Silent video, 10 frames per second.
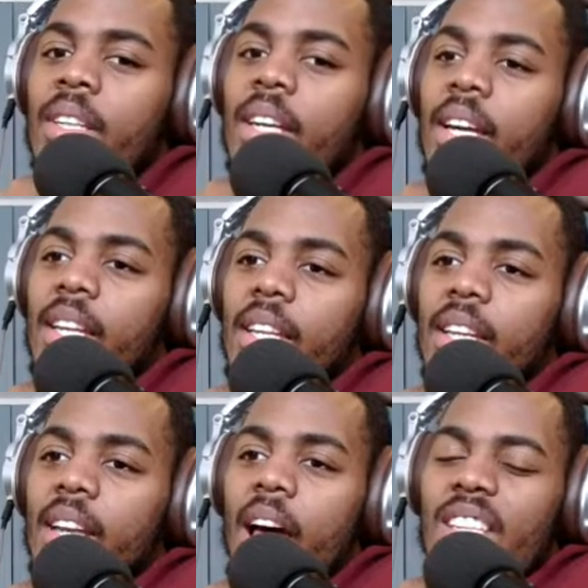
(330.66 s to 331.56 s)
and
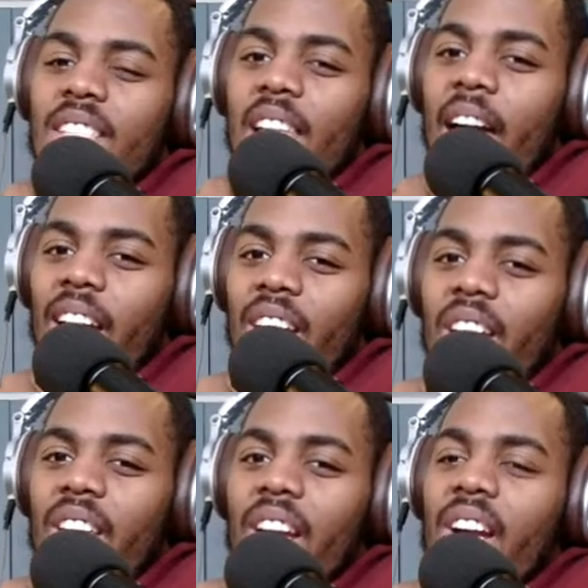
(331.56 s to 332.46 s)
then I'll slack in
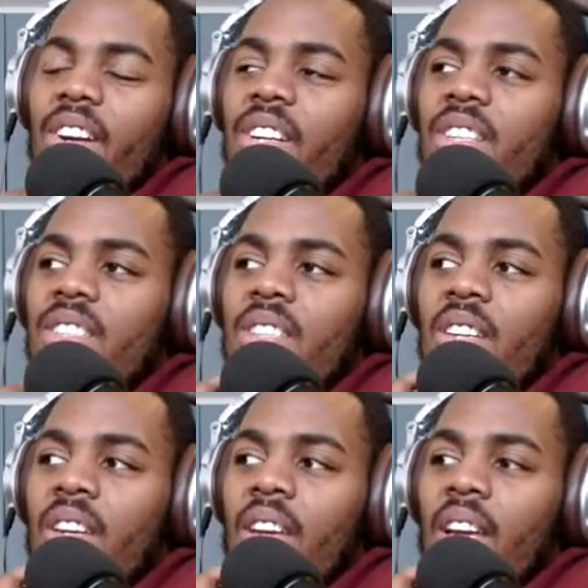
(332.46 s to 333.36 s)
other areas.
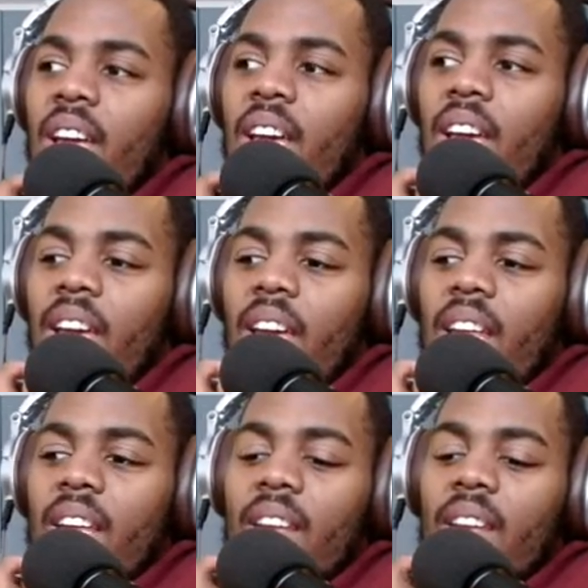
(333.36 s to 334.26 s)

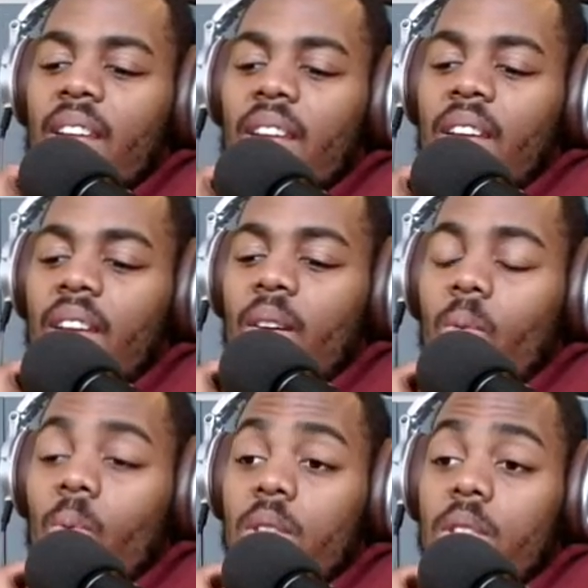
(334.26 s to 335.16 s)
And
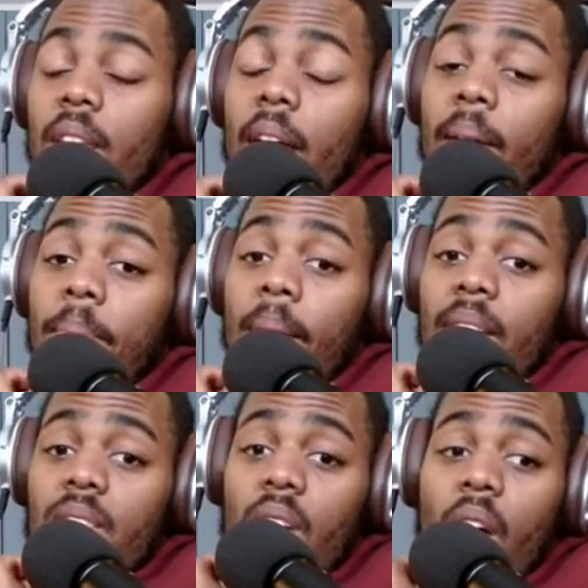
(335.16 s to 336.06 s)
what's that
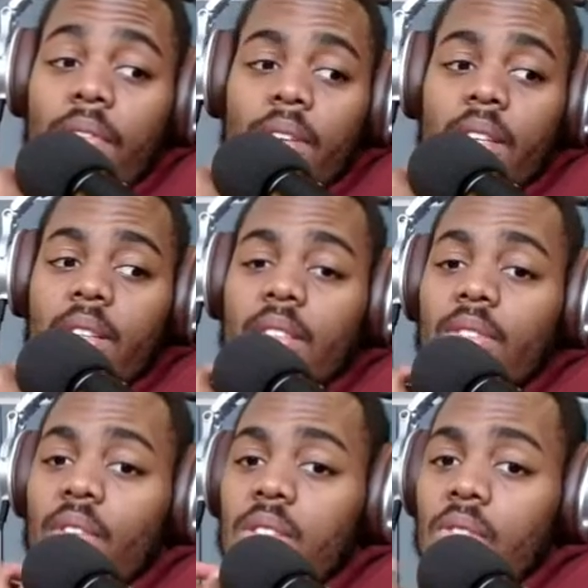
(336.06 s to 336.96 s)
based off is,
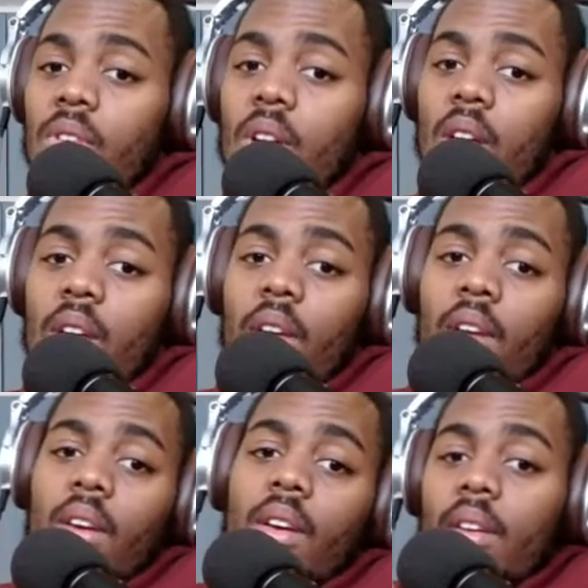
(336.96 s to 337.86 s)
first of all,
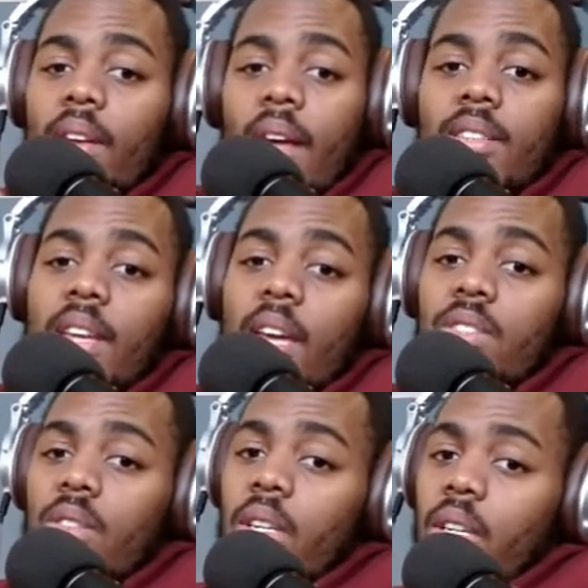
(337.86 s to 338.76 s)
not
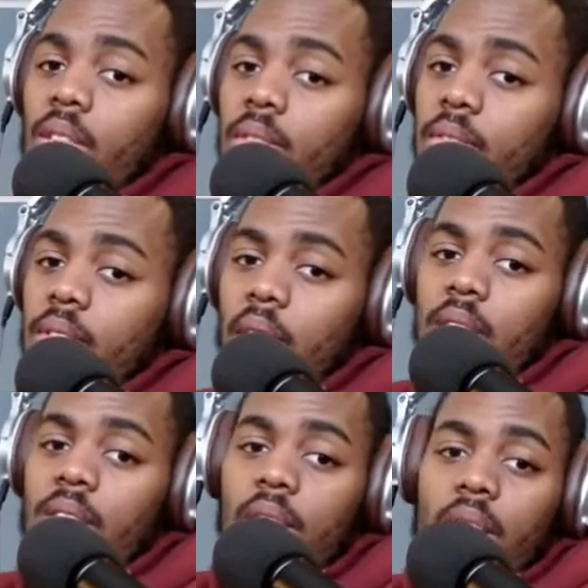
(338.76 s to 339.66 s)
scheduling.
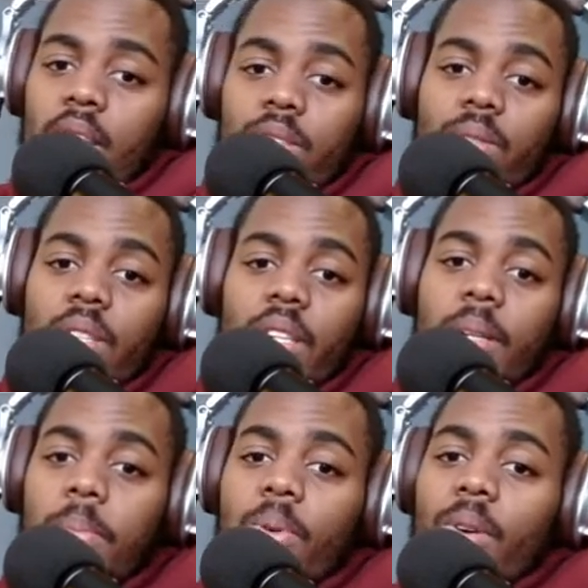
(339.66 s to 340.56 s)
Scheduling is really
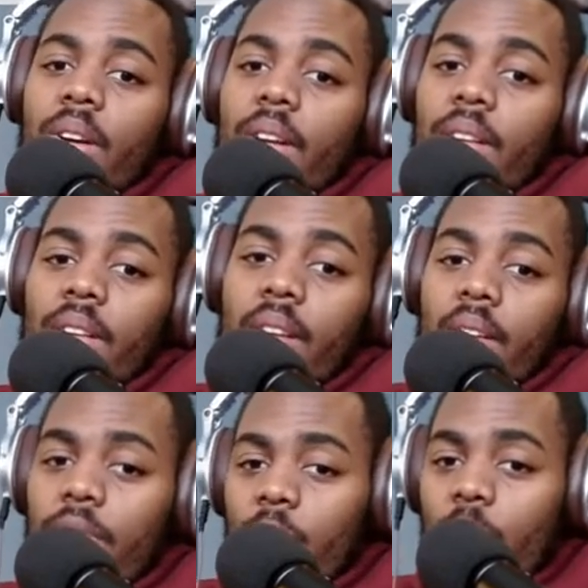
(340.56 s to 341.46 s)
important.
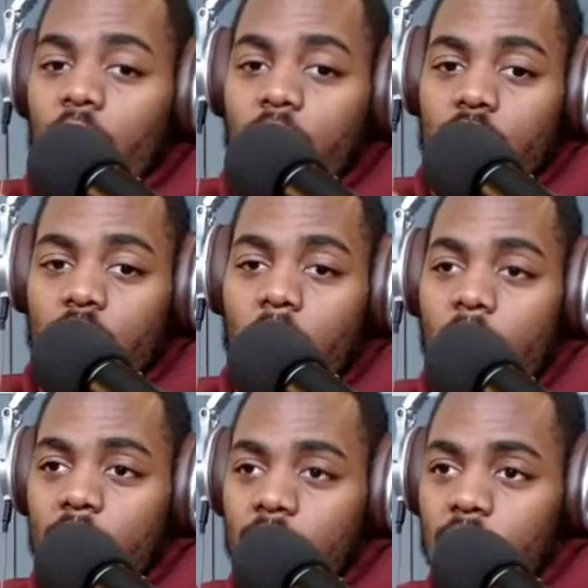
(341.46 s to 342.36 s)
If you're really
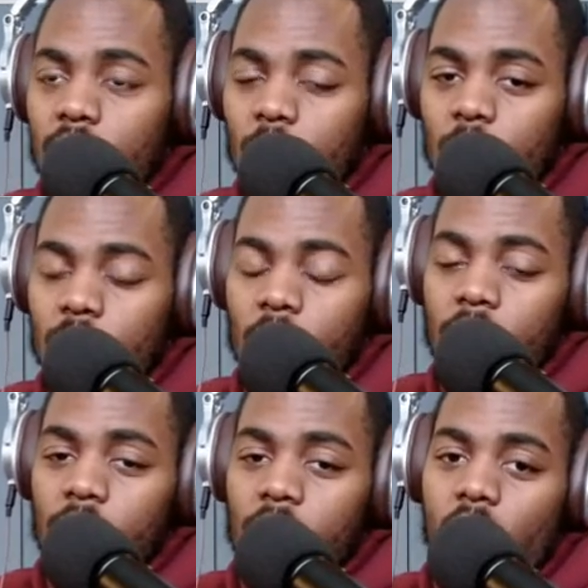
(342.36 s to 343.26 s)
trying to do stuff
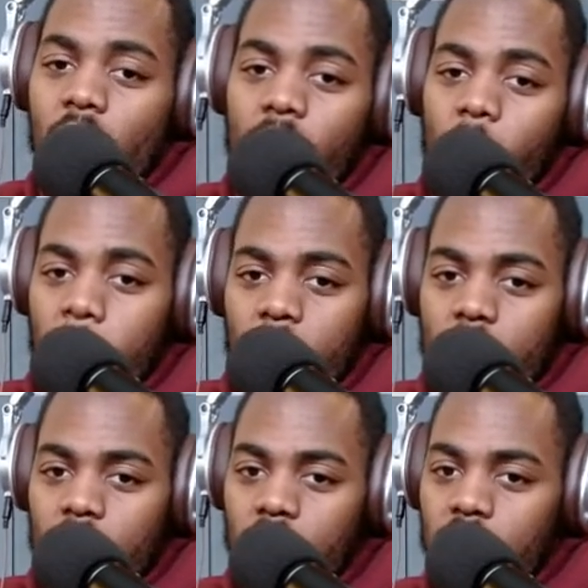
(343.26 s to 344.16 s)
and you have a
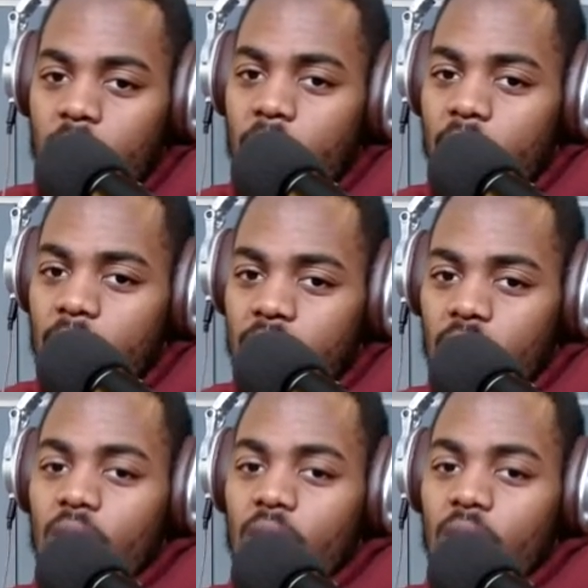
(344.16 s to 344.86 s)
business that has